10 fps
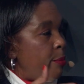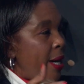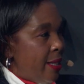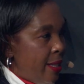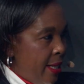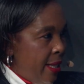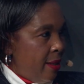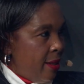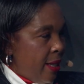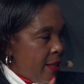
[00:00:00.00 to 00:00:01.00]
by
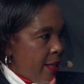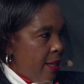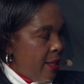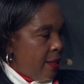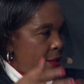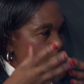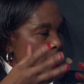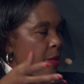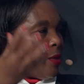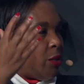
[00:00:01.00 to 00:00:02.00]
design, that, again, it is not
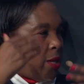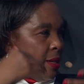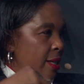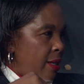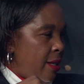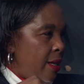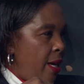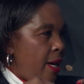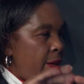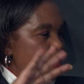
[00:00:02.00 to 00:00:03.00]
something we are thinking
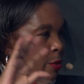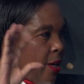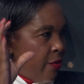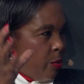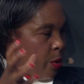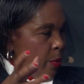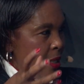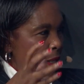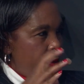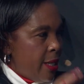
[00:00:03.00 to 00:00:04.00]
after we have
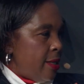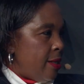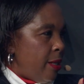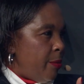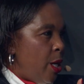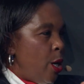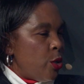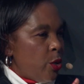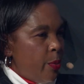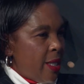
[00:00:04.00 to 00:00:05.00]
implemented our systems.
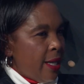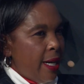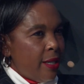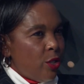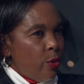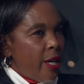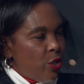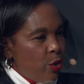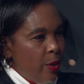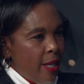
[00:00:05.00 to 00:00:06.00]
So basically, to
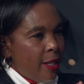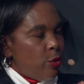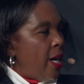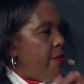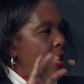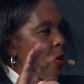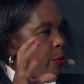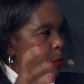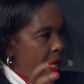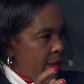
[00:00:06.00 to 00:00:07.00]
ensure that we have a
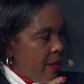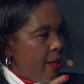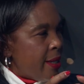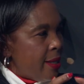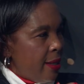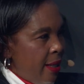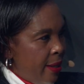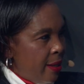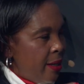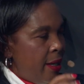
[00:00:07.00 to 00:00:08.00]
robust,
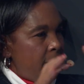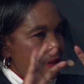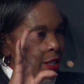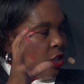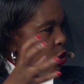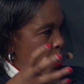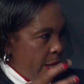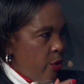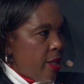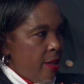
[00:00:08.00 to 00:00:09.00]
resilient digital
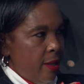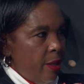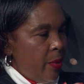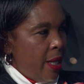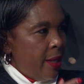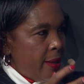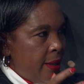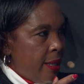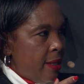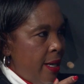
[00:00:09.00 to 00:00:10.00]
ecosystem,
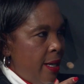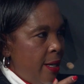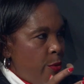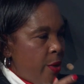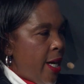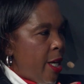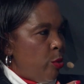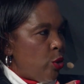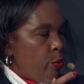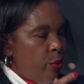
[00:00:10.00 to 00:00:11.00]
that we are able
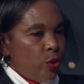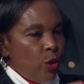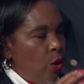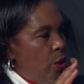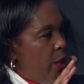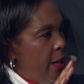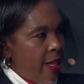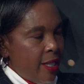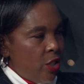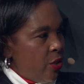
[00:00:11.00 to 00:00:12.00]
to put all our
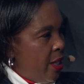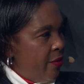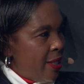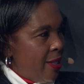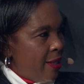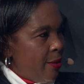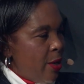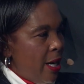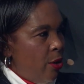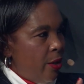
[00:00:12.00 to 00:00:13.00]
digital services, we
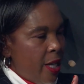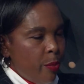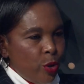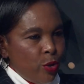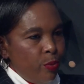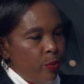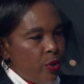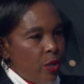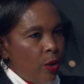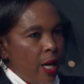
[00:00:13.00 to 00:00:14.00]
are able to put
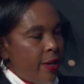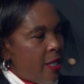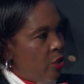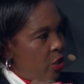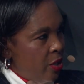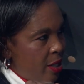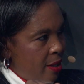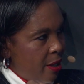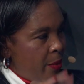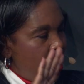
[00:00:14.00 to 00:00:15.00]
all our education
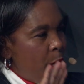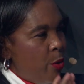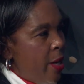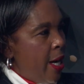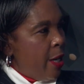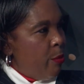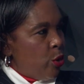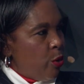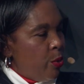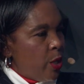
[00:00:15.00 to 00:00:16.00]
system, we are able
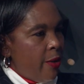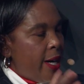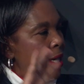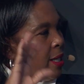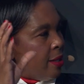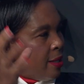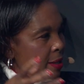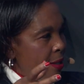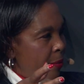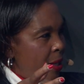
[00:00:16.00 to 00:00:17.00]
to put our health
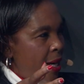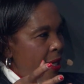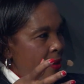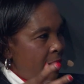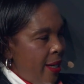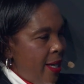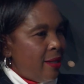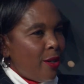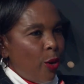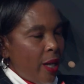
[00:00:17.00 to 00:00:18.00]
system, then
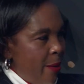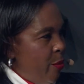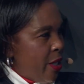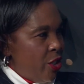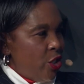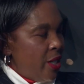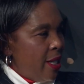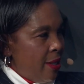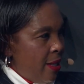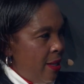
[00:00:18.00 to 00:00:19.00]
collaboration
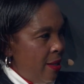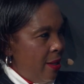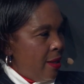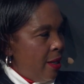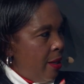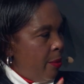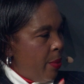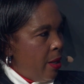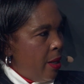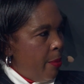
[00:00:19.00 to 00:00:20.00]
is key. The
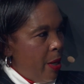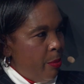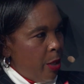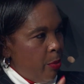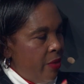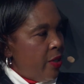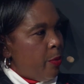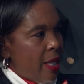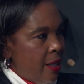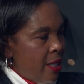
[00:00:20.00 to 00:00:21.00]
public-private
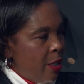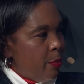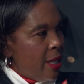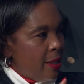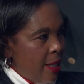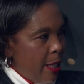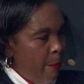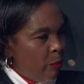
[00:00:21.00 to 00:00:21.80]
partnership is key.